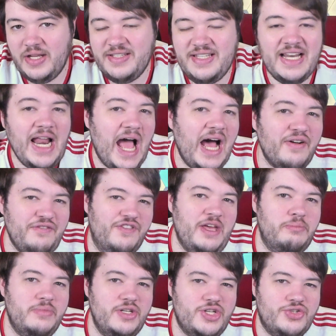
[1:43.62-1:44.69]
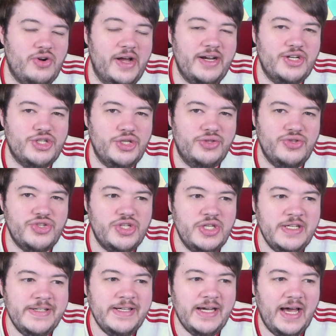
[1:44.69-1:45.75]
didn't have them distractions,
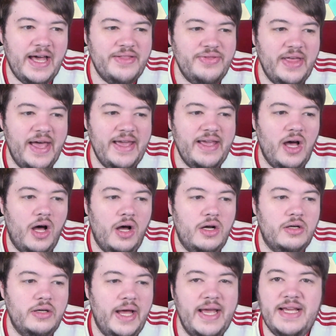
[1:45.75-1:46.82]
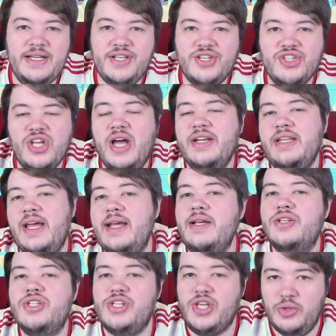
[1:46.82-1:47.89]
and they are a sad
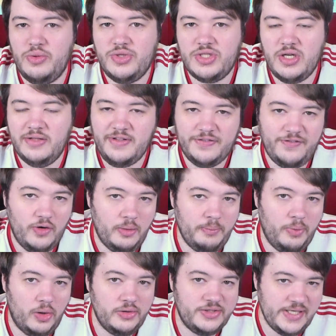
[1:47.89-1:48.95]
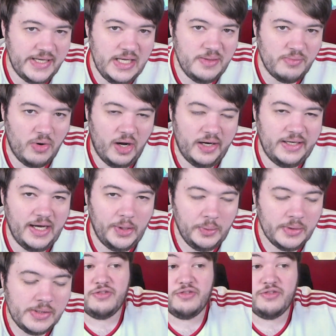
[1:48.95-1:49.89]
excuse of a football team right now.